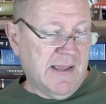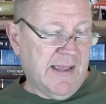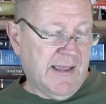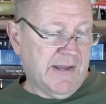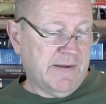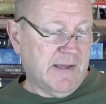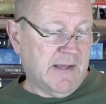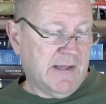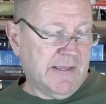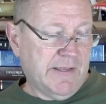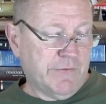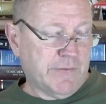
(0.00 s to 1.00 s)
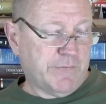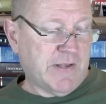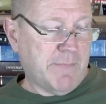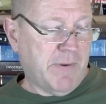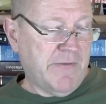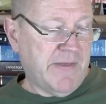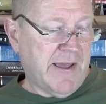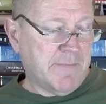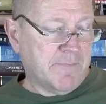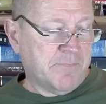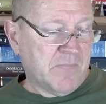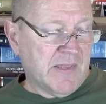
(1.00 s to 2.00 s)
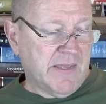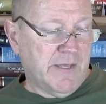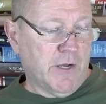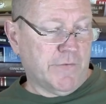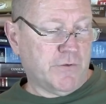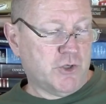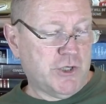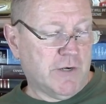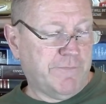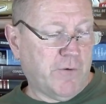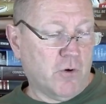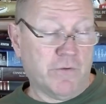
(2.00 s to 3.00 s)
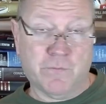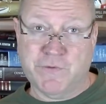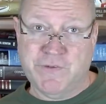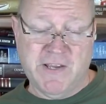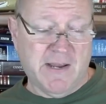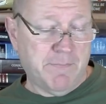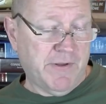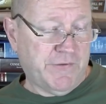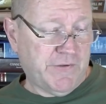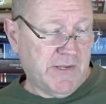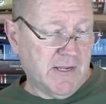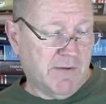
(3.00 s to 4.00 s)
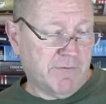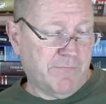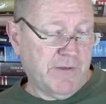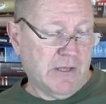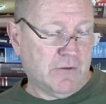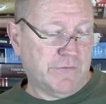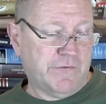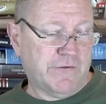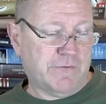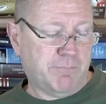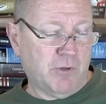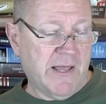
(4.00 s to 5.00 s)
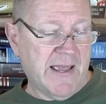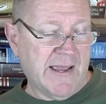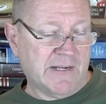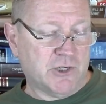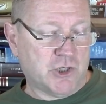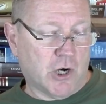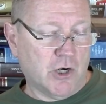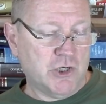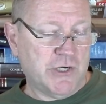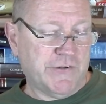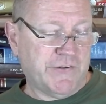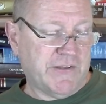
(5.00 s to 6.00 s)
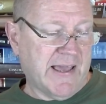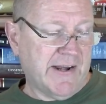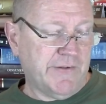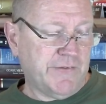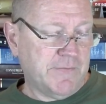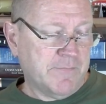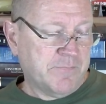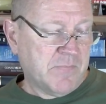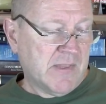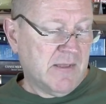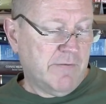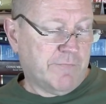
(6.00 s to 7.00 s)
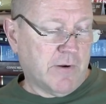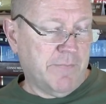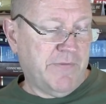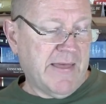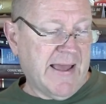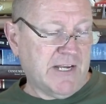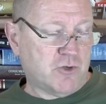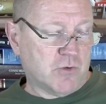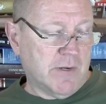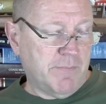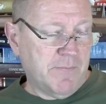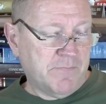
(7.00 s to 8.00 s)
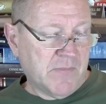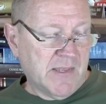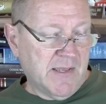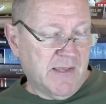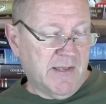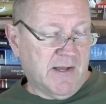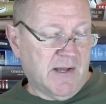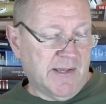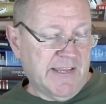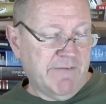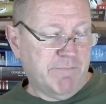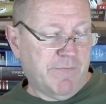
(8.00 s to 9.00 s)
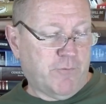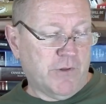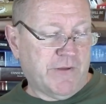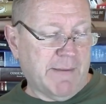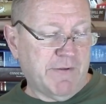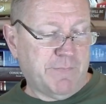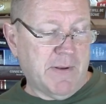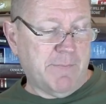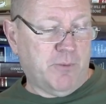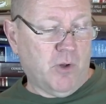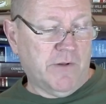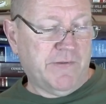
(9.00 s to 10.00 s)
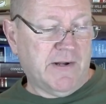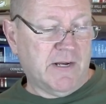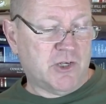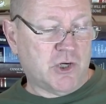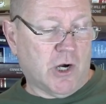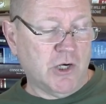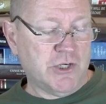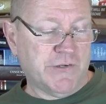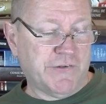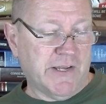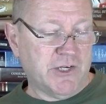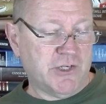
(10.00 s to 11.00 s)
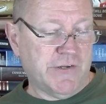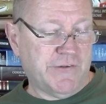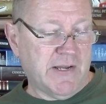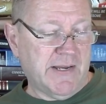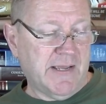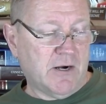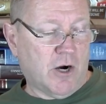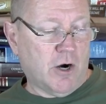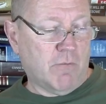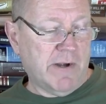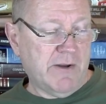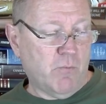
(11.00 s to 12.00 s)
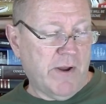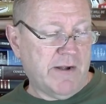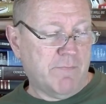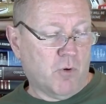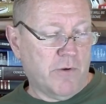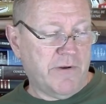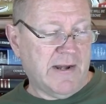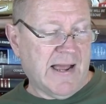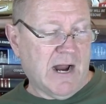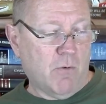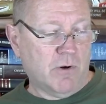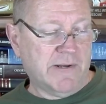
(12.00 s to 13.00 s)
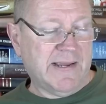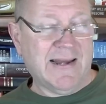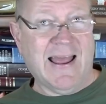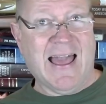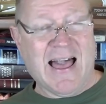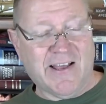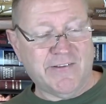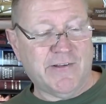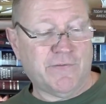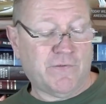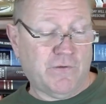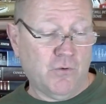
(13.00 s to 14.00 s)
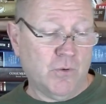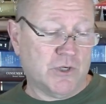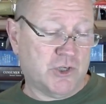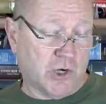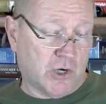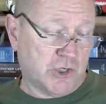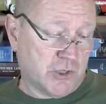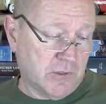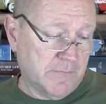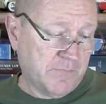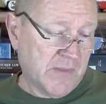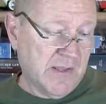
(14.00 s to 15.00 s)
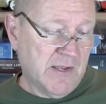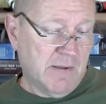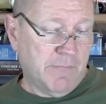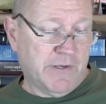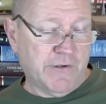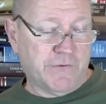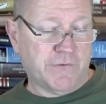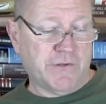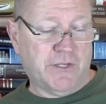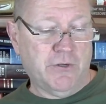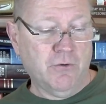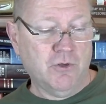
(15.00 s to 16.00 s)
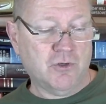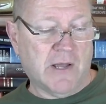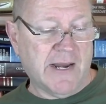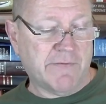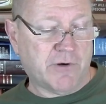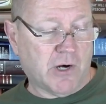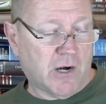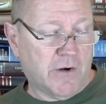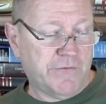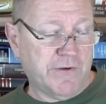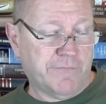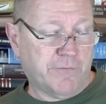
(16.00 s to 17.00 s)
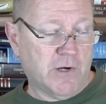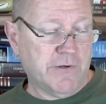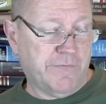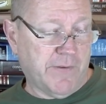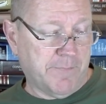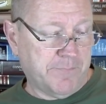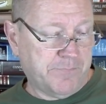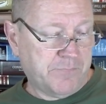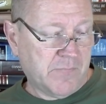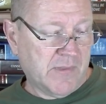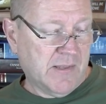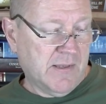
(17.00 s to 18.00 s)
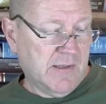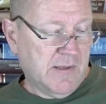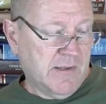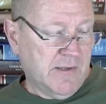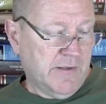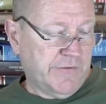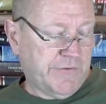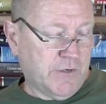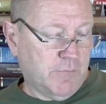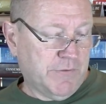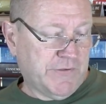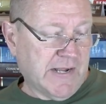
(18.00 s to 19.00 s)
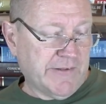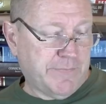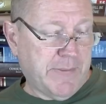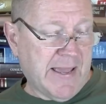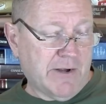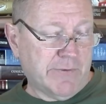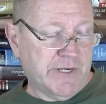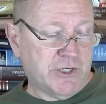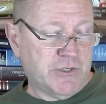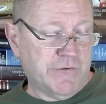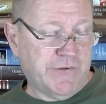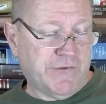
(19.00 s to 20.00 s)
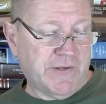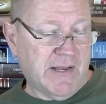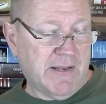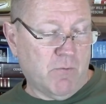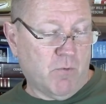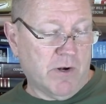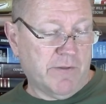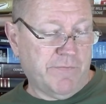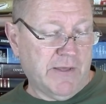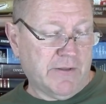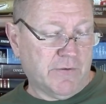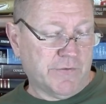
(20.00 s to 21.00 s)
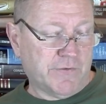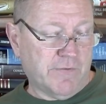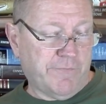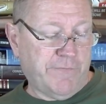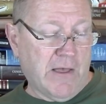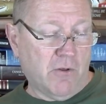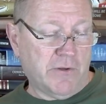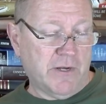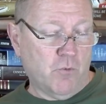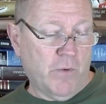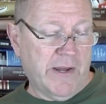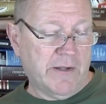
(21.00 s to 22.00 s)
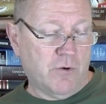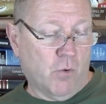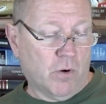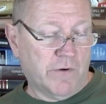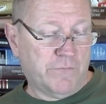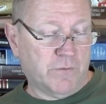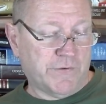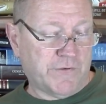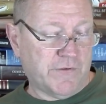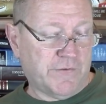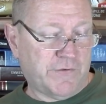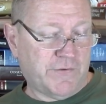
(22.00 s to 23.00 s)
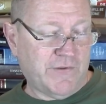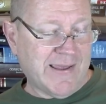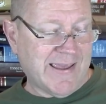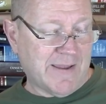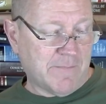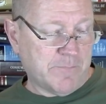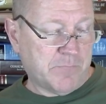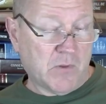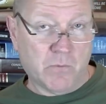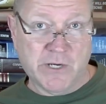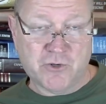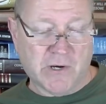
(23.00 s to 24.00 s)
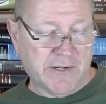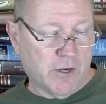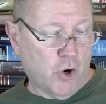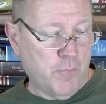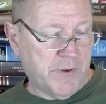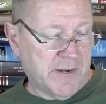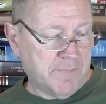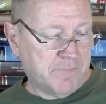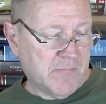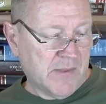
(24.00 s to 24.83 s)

and he was upset by that. He also shared photos with CNBC of the vehicle's display and charging status from that trip. Even before the time he spent plugged in at a charging station, he said he had already waited more than an hour to get access to a charger because there's a huge line of cars in front of him. So besides battery issues, he said that one of the vehicle's falcon wing doors was sticking when he tried to open it,